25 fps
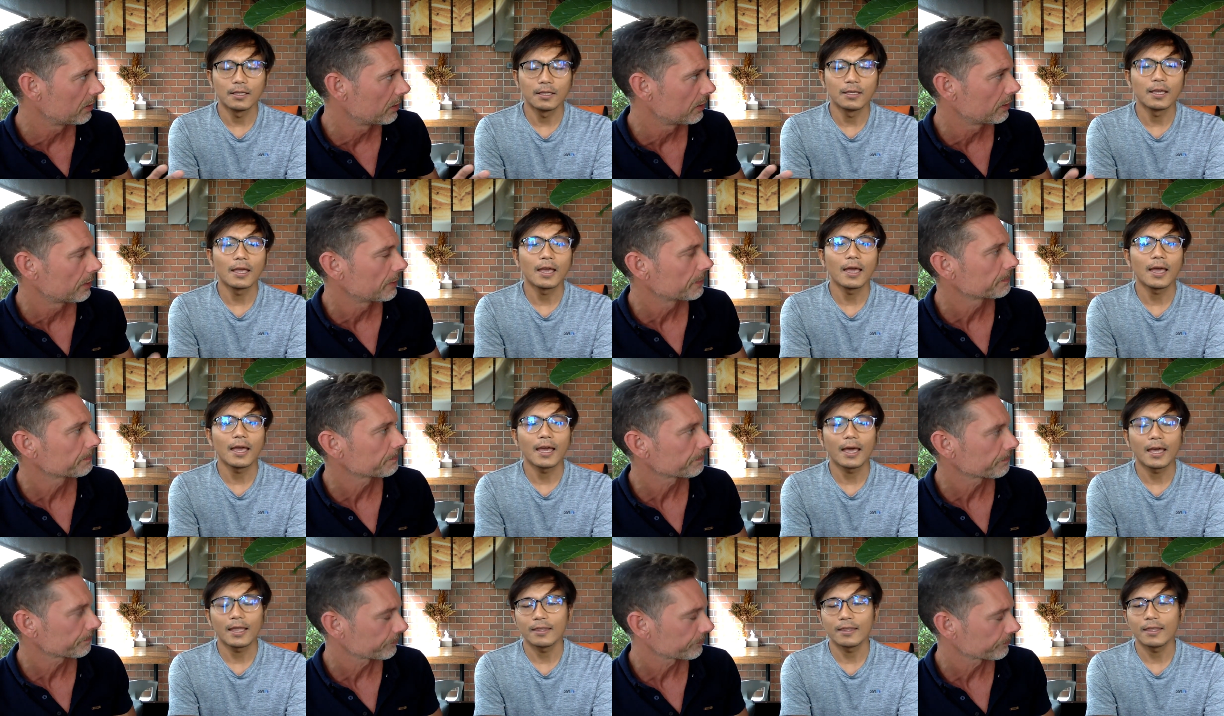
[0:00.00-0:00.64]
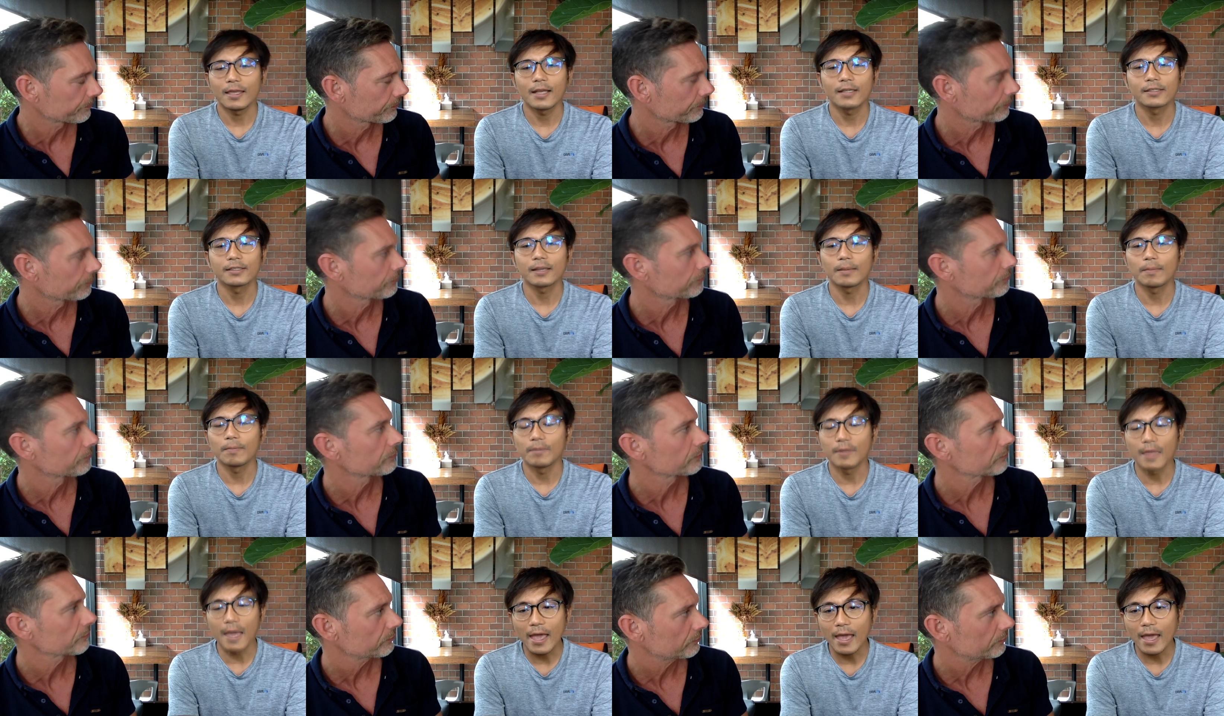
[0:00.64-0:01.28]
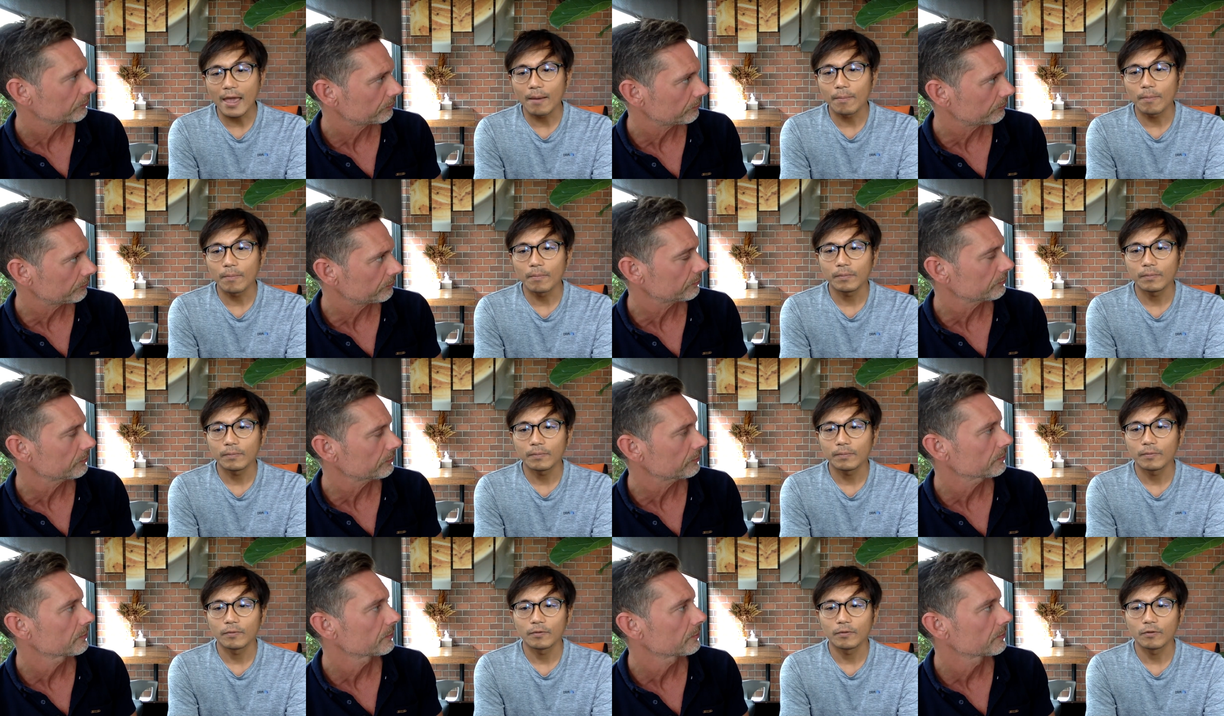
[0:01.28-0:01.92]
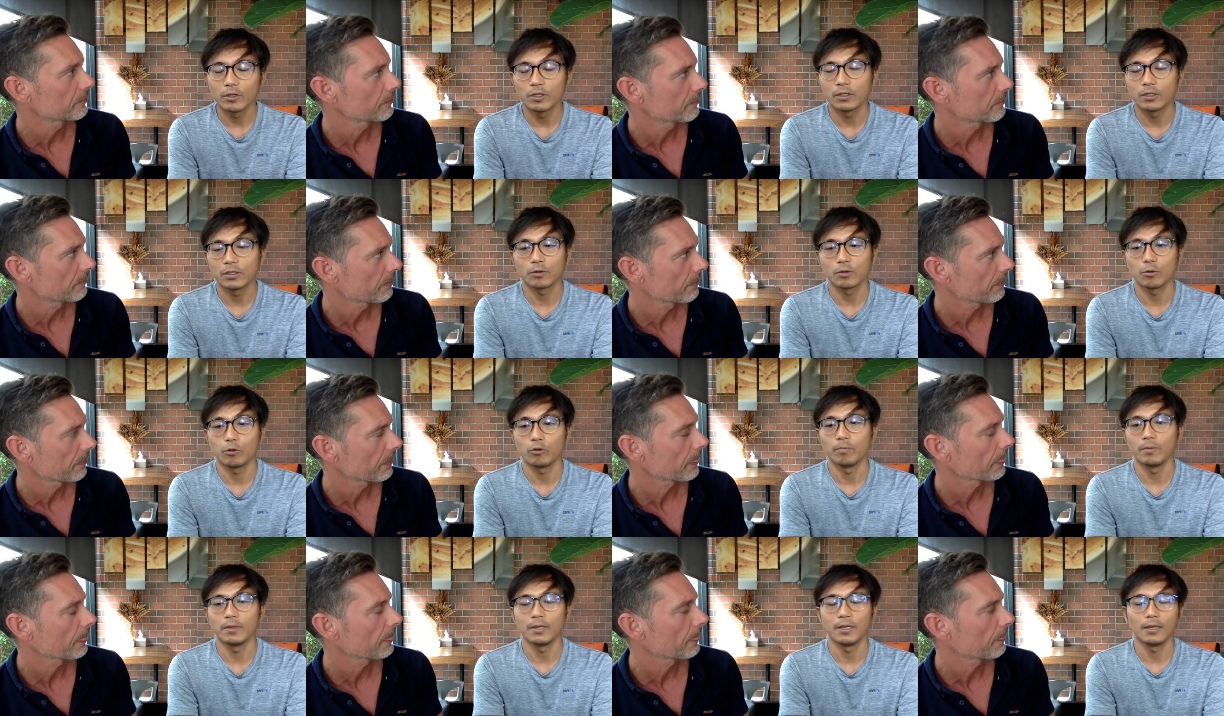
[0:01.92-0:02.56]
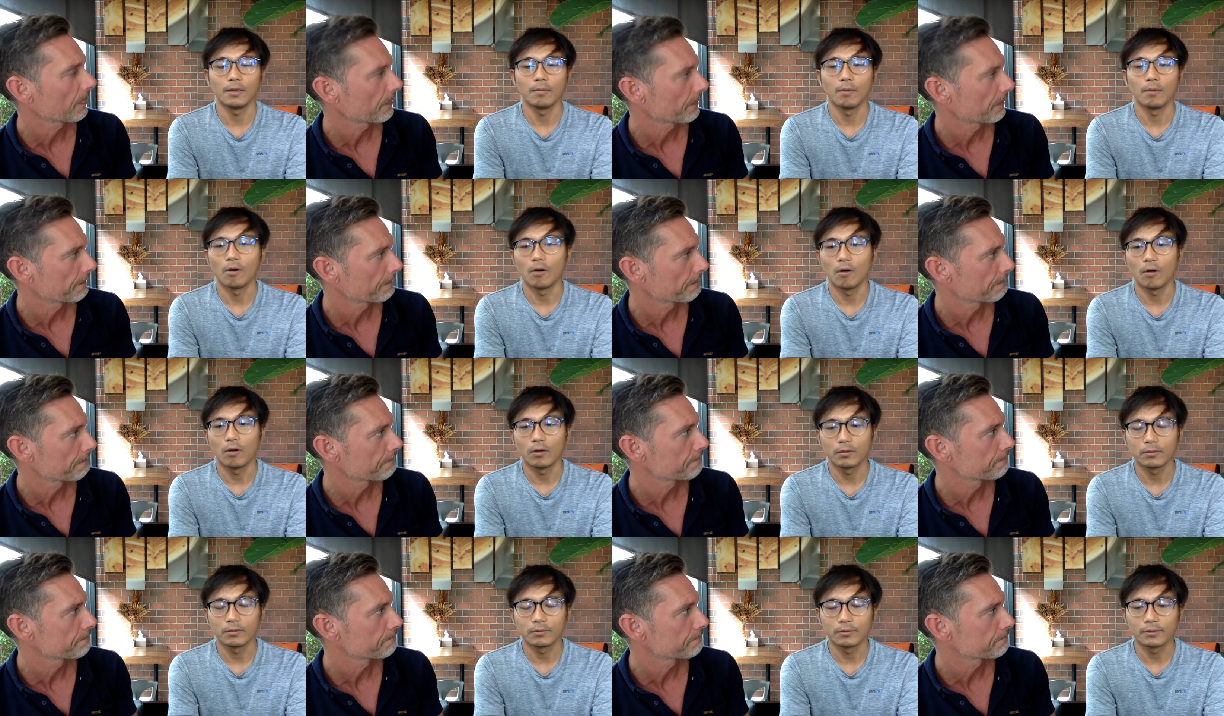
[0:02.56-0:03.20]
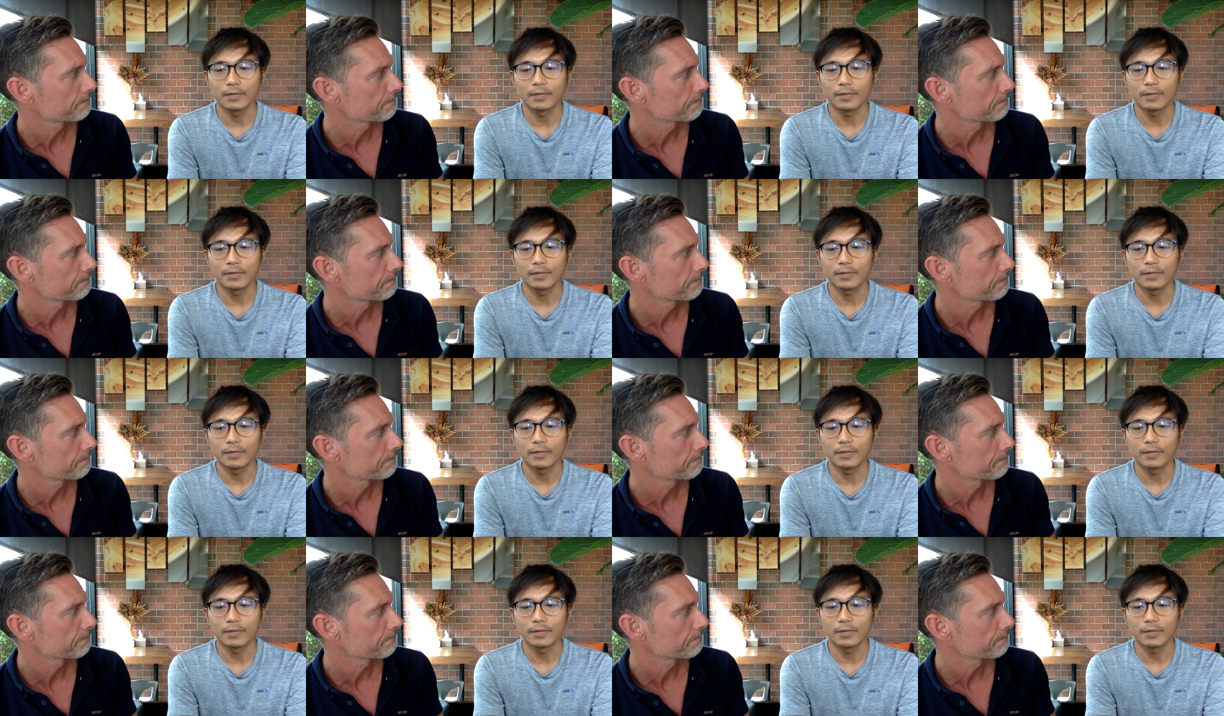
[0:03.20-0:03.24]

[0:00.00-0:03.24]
Speaker 1: Yeah, and there's some dam. It could be more